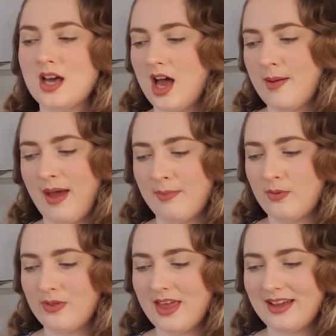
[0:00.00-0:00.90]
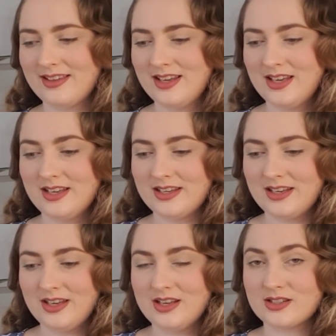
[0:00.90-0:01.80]
I'm happy with that.
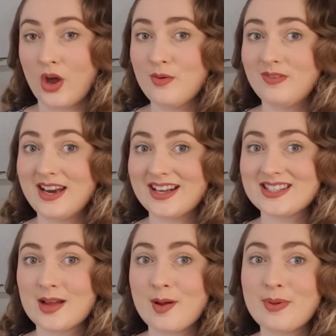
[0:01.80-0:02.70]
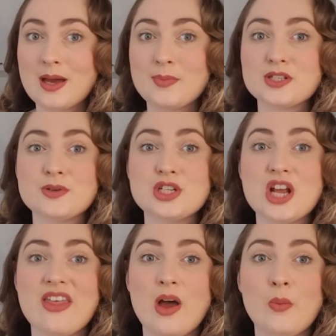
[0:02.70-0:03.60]
So hopefully next time I'll be able to
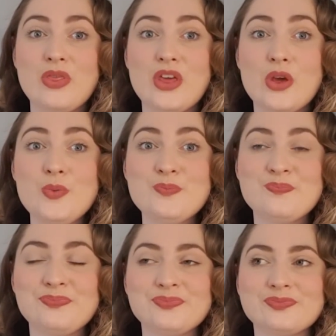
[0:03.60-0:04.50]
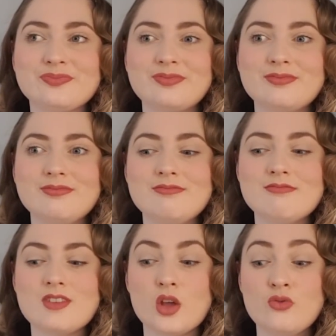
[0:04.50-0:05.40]
share that with you.
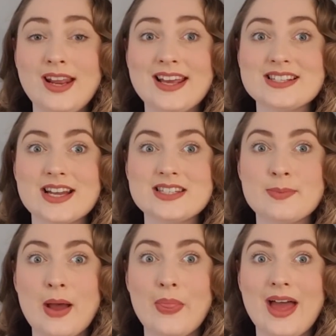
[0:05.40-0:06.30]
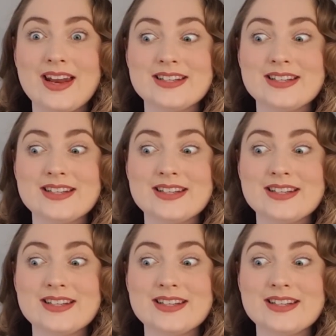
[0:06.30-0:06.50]
Really excited about that.